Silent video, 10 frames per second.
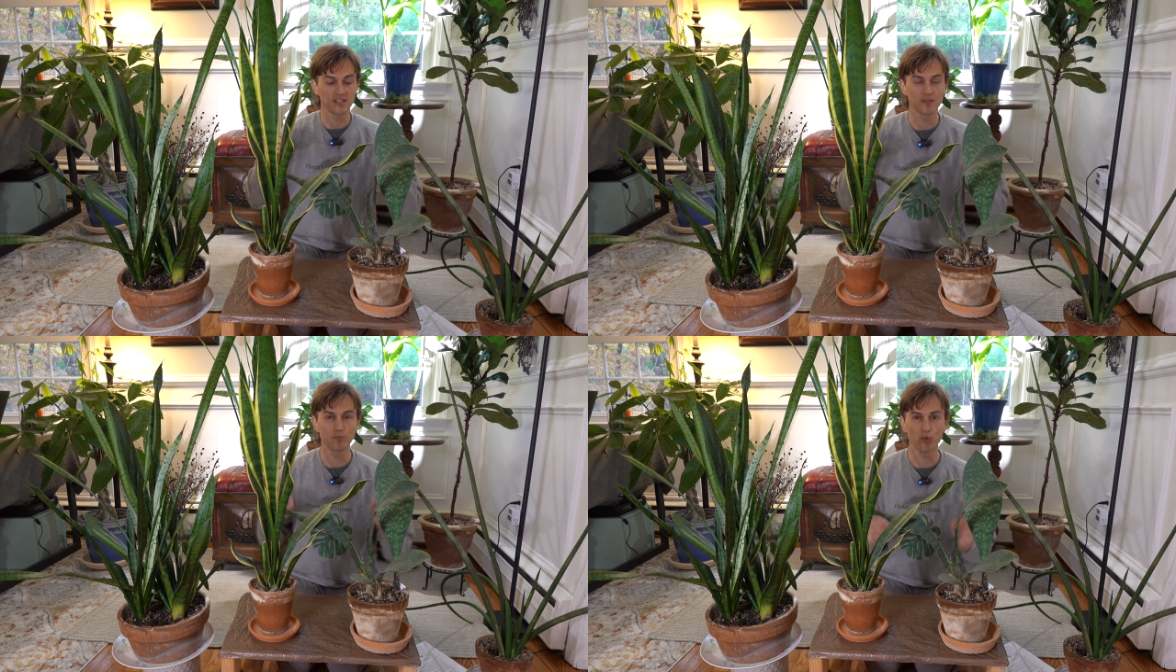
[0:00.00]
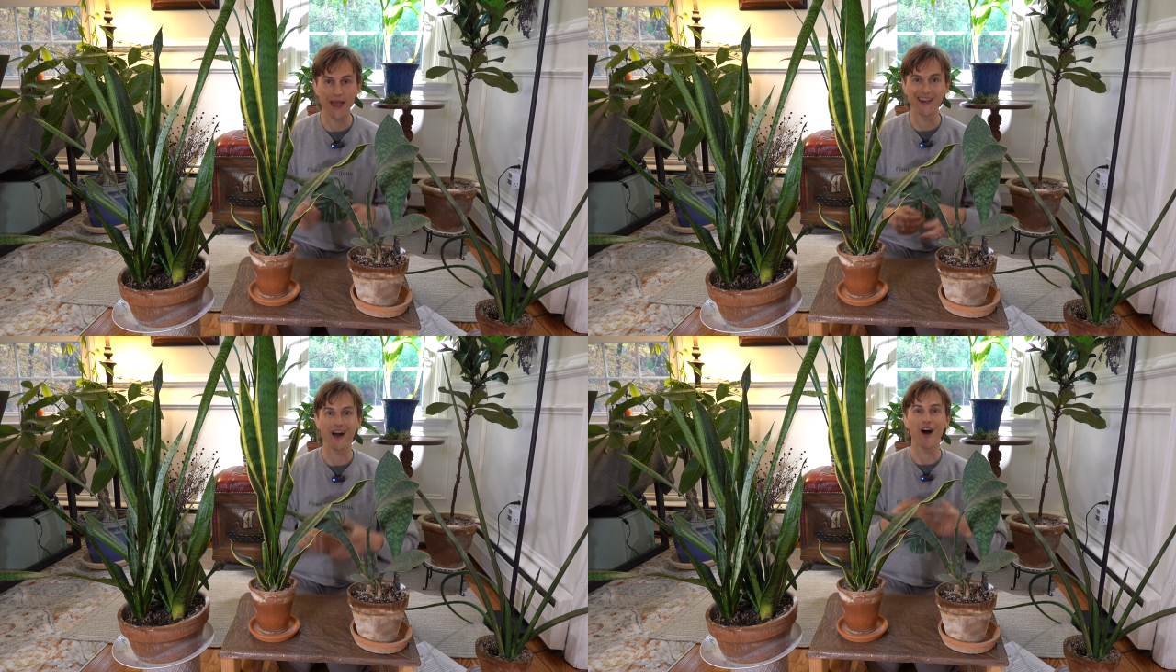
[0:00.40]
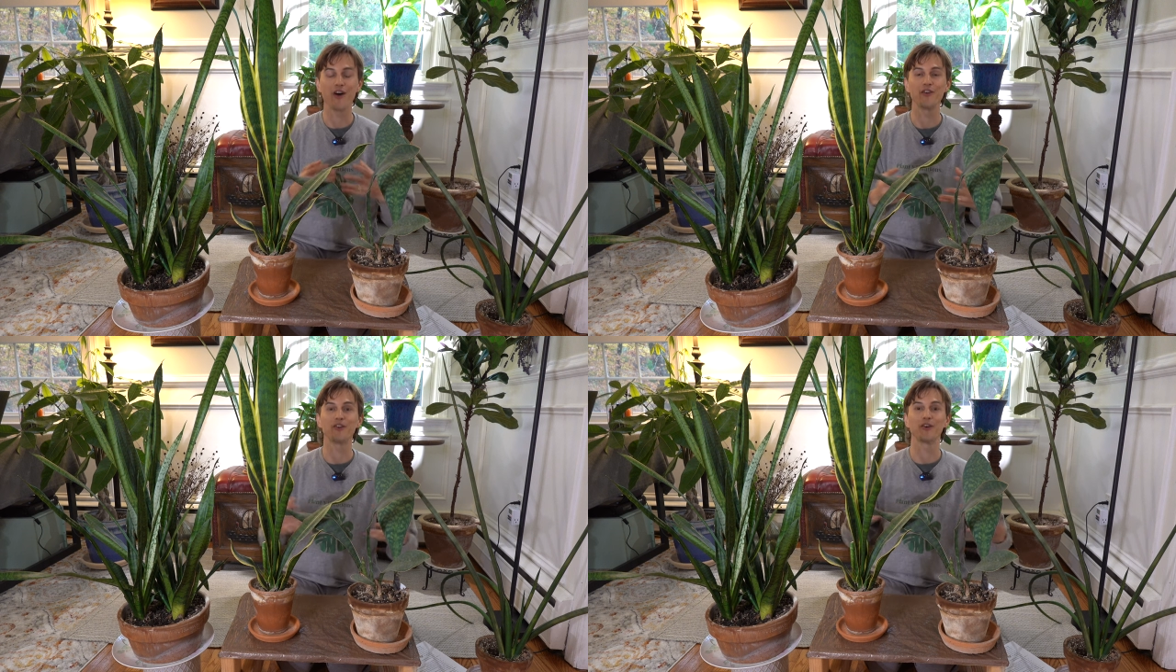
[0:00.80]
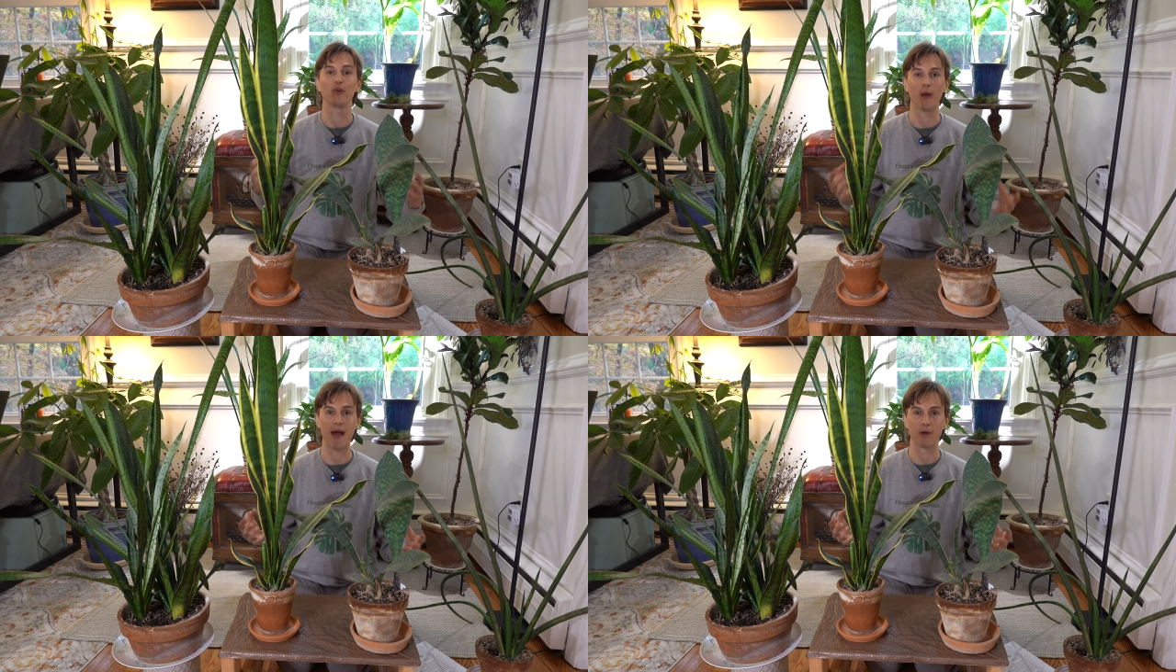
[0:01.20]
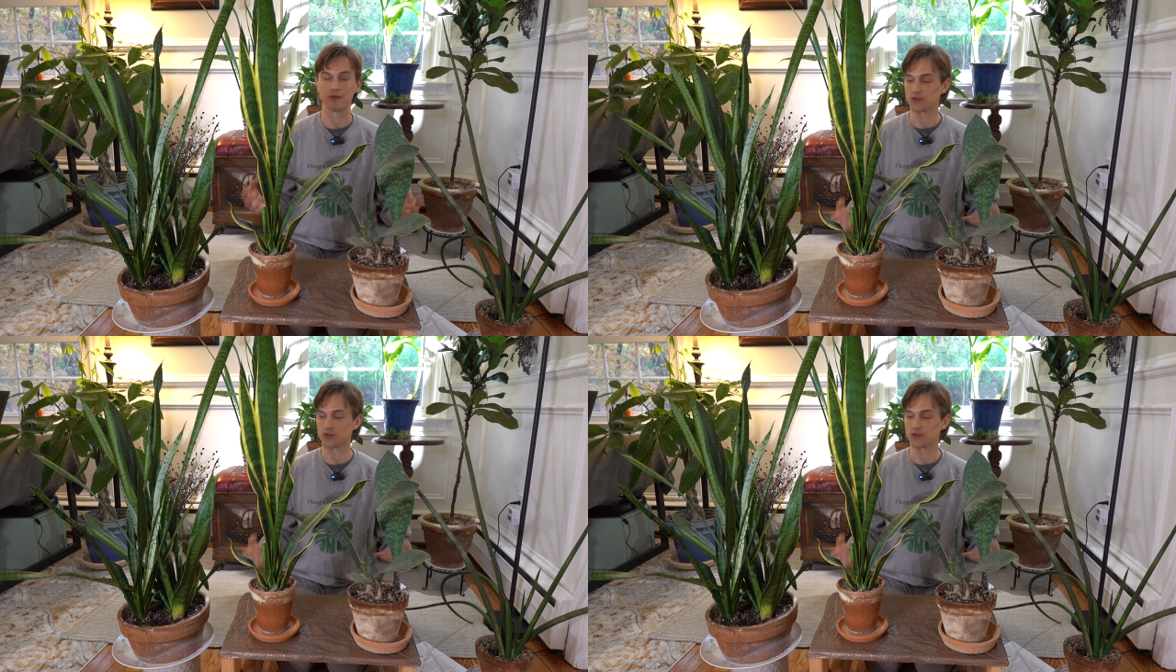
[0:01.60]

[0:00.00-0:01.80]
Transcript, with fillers: spread underground.